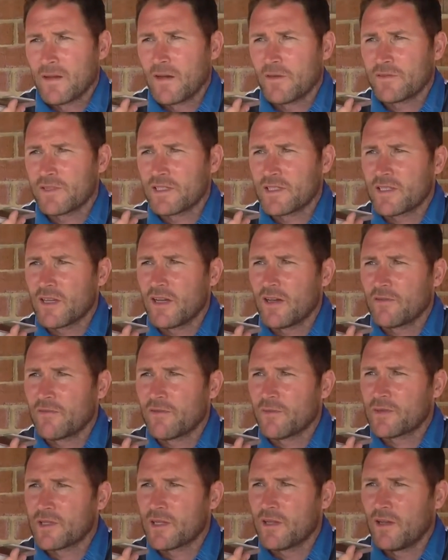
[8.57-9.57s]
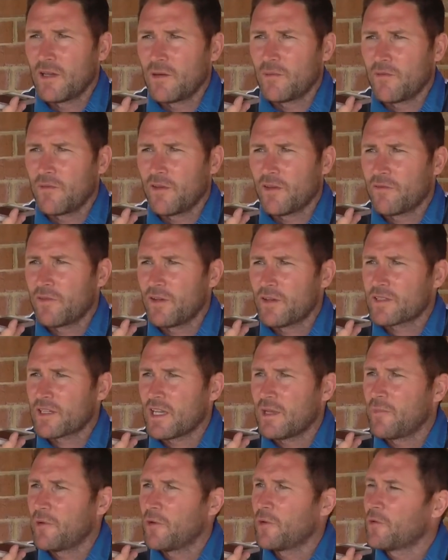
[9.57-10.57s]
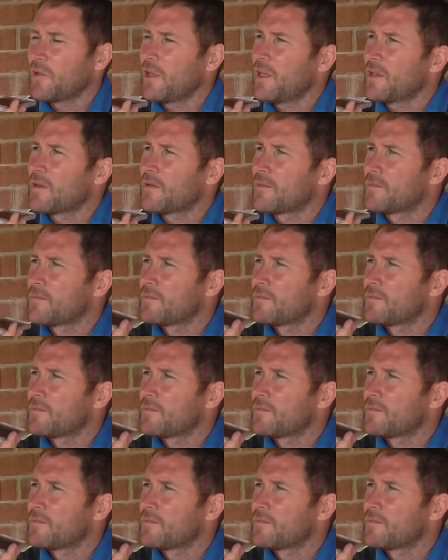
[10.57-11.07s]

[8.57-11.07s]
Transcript: obviously starting from tonight with our first game at Horndean.